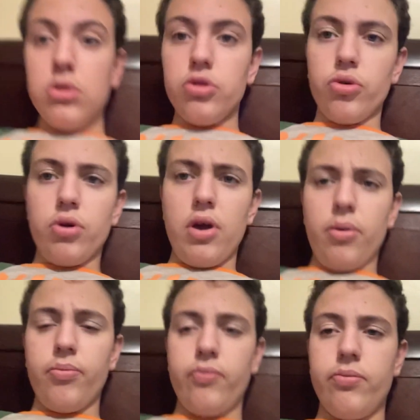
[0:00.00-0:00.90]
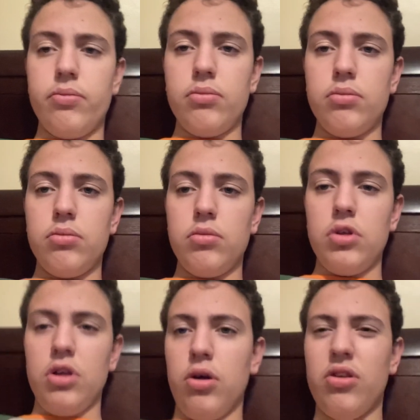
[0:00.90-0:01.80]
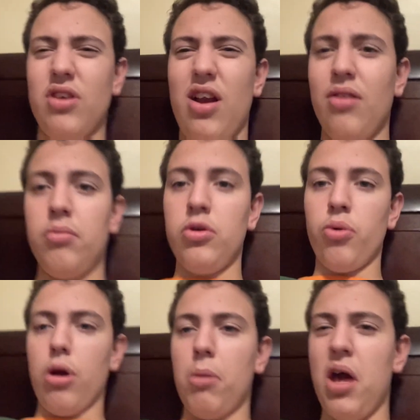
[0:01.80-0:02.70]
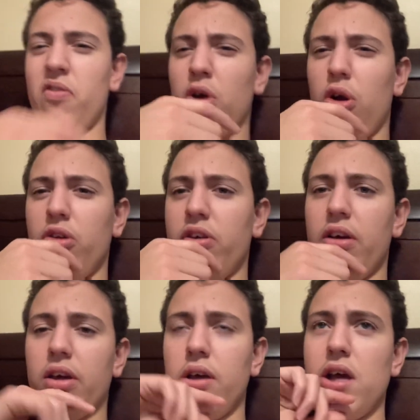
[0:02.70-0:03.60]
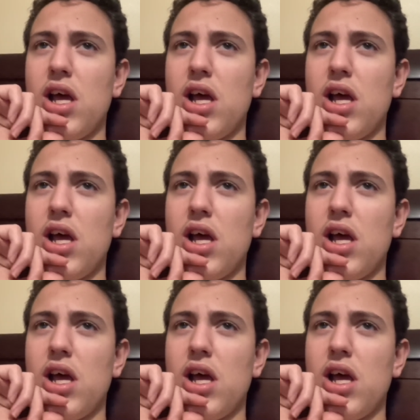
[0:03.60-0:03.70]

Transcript: So yeah, no, it's not, don't worry, I'm not having a heart attack.